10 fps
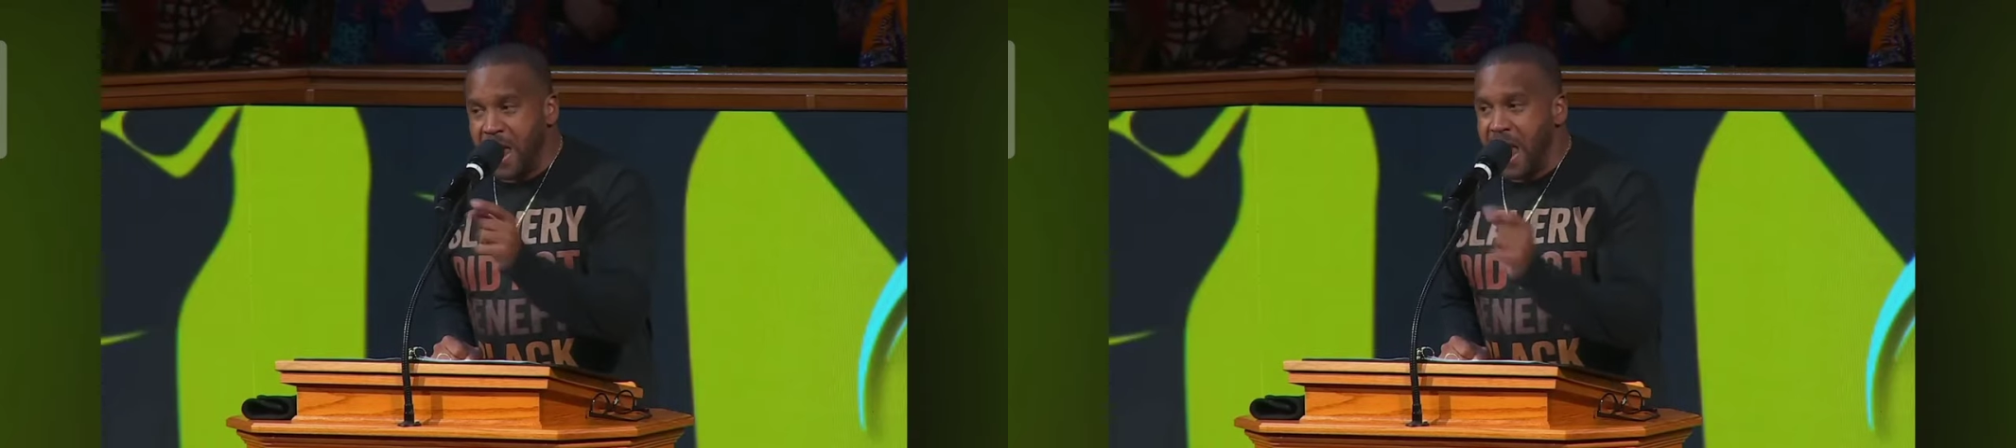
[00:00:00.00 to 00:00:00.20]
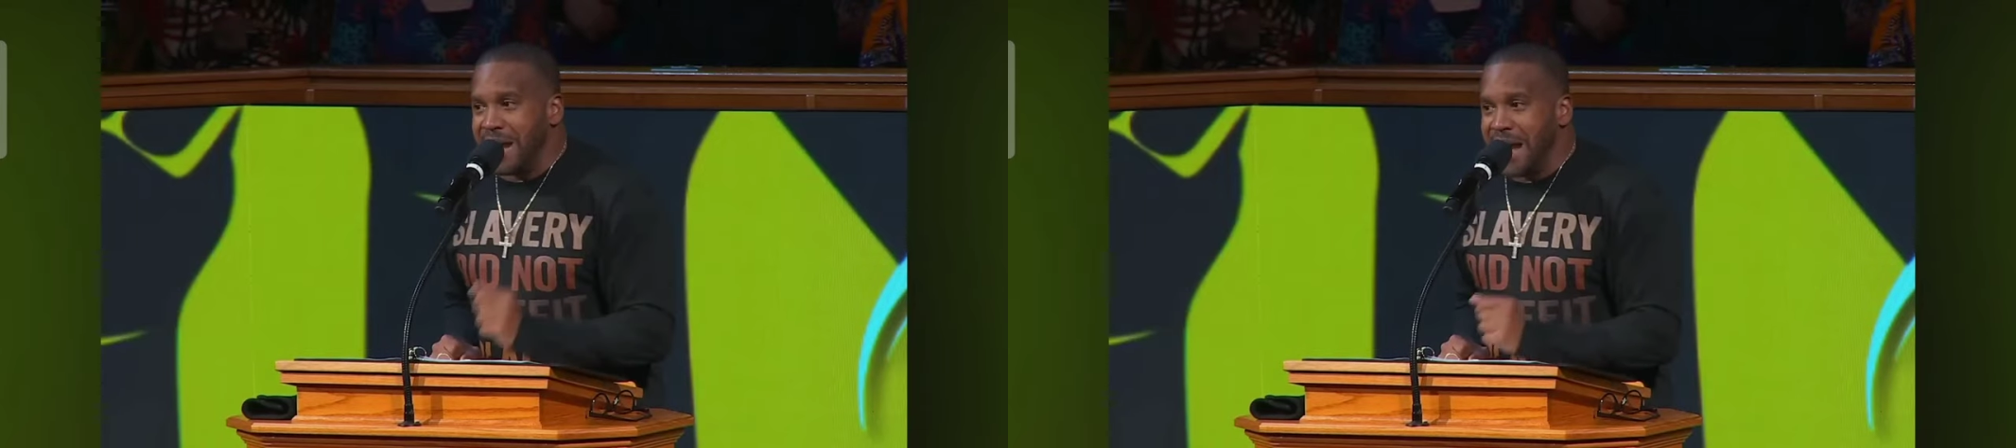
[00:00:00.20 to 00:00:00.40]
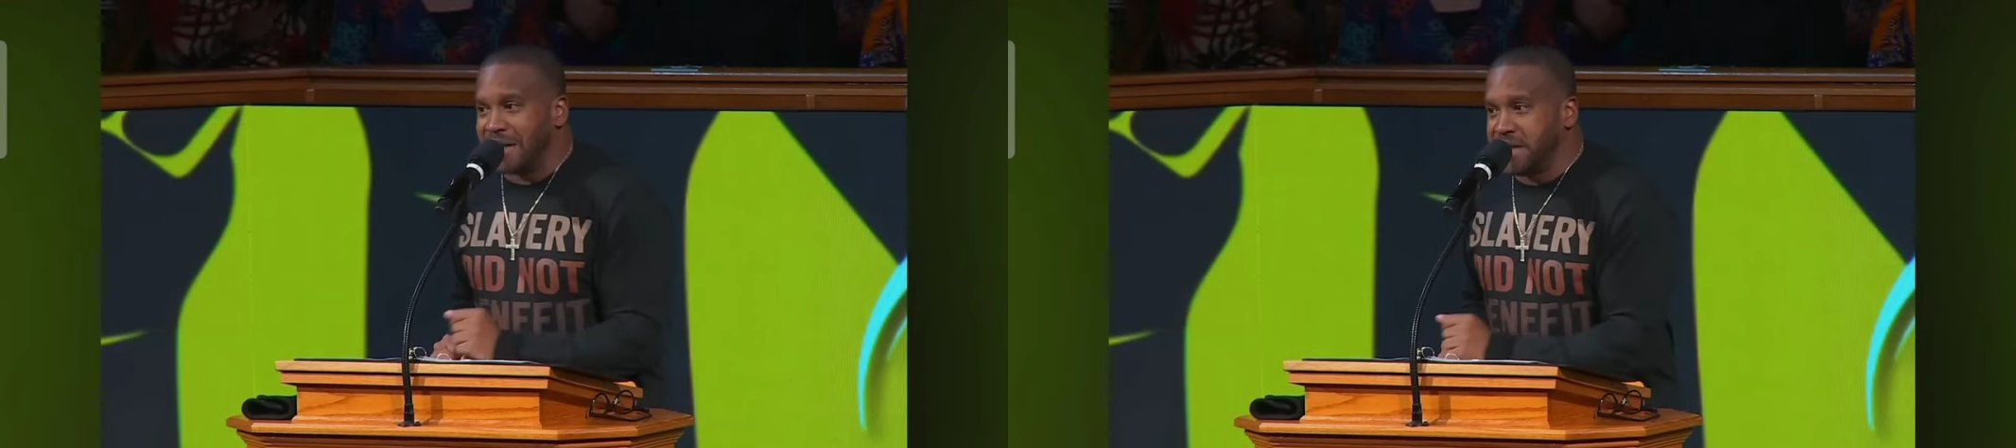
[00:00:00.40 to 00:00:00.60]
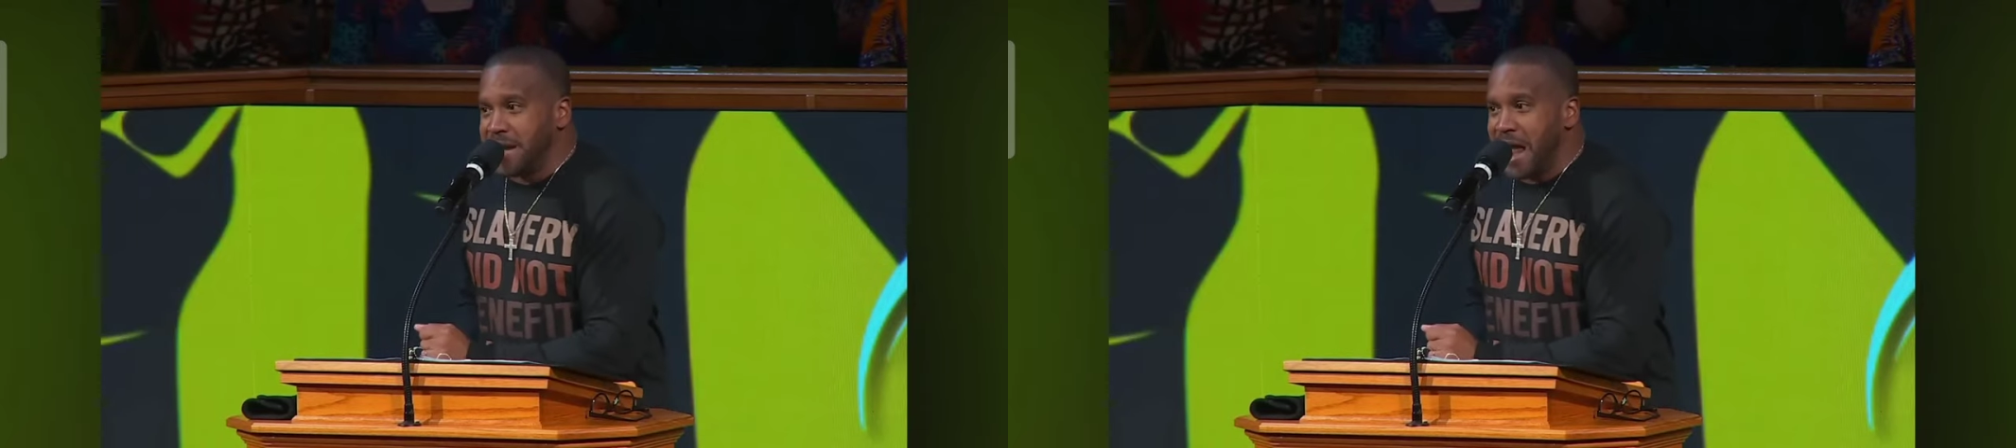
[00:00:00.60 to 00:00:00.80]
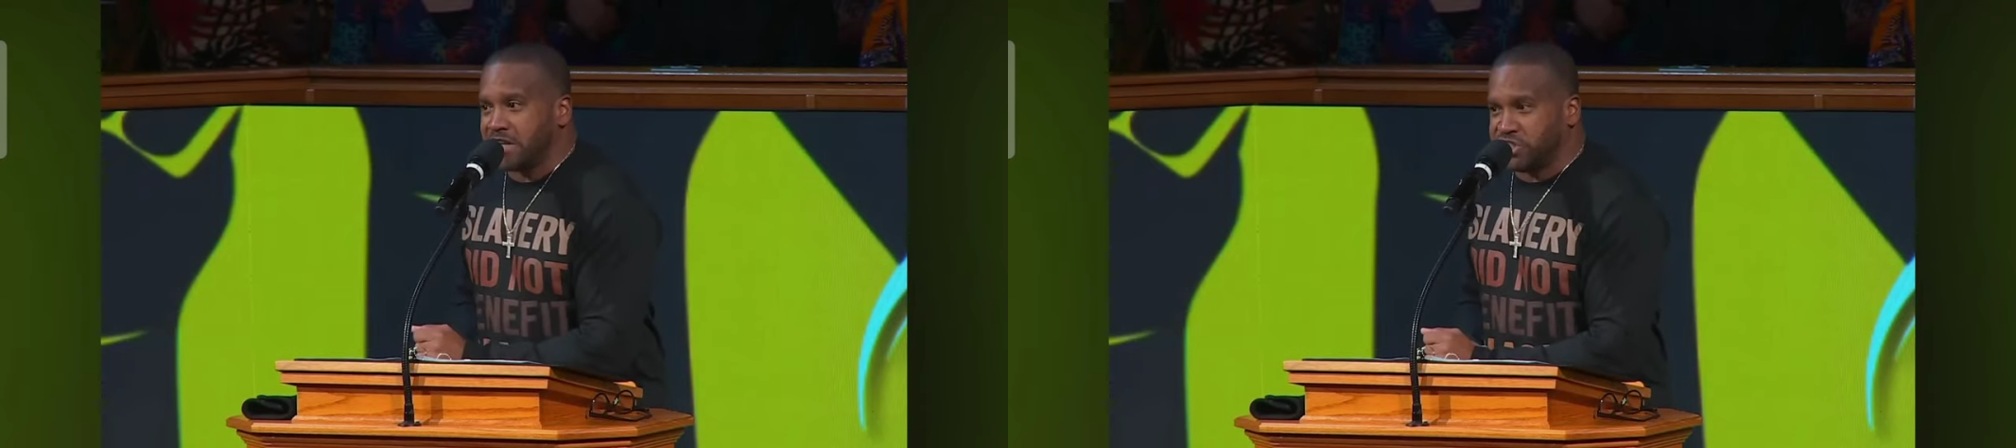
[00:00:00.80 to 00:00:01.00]
and I did
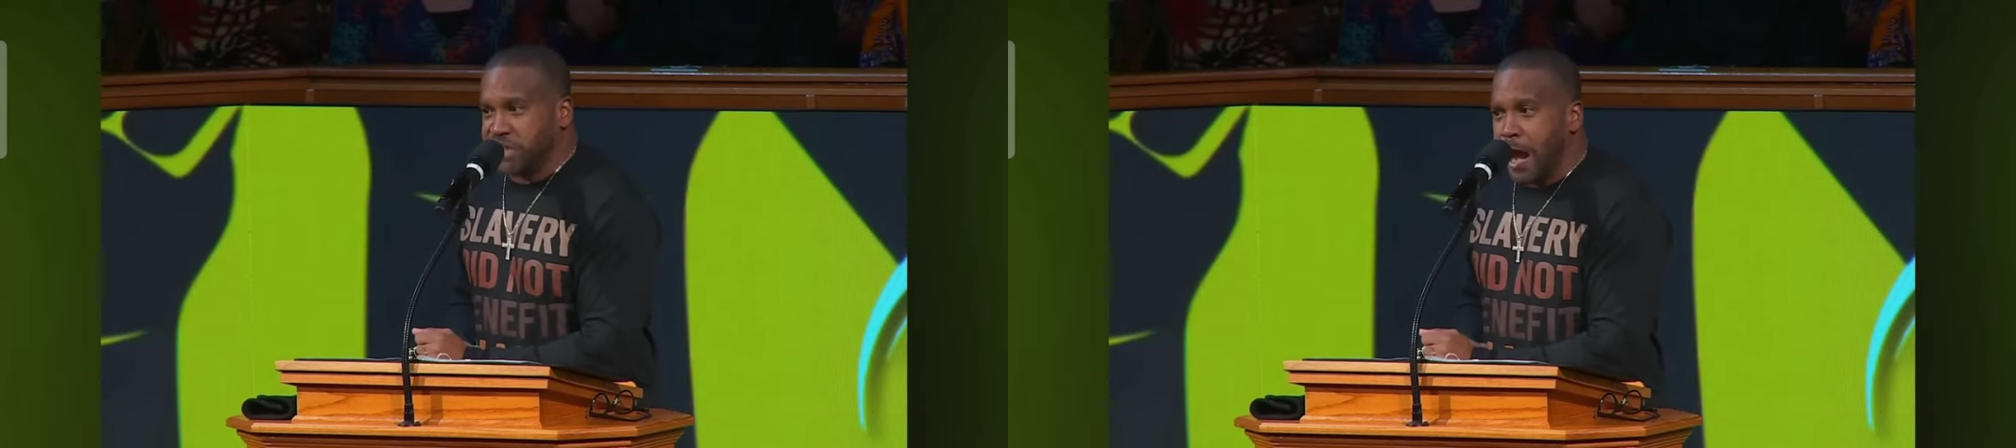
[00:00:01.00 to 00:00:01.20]
not share